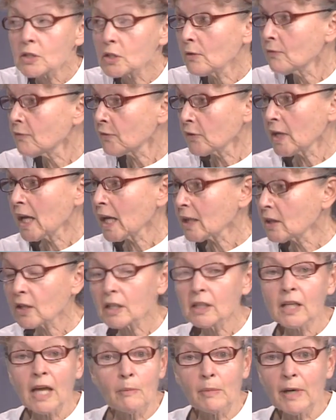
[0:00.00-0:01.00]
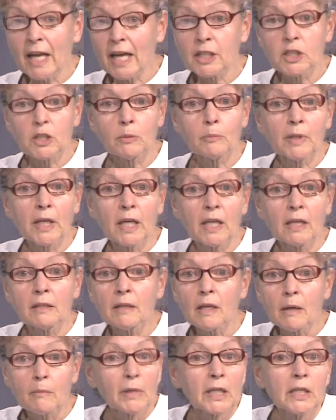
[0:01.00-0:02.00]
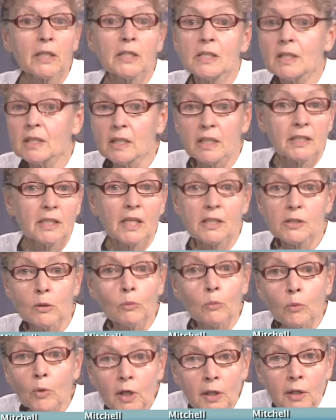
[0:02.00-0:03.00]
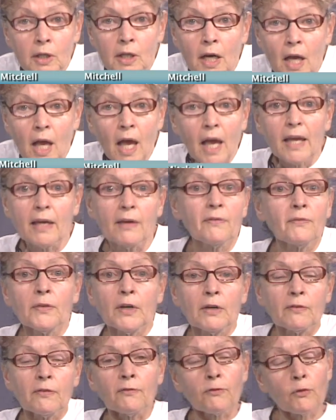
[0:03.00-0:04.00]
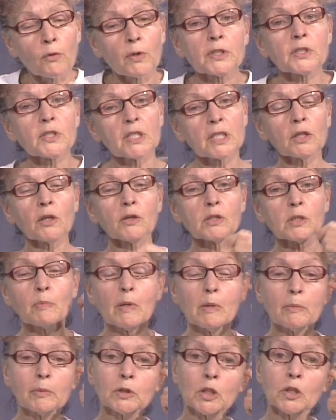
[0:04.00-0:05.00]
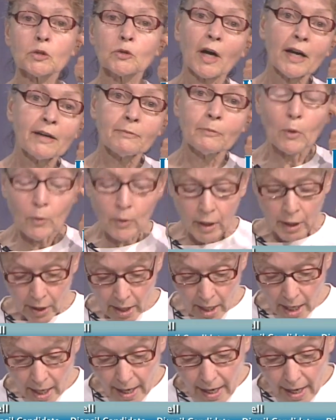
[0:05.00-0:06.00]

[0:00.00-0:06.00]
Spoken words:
So forget the climate action plan, because it doesn't work if they're forcing those people to drive more.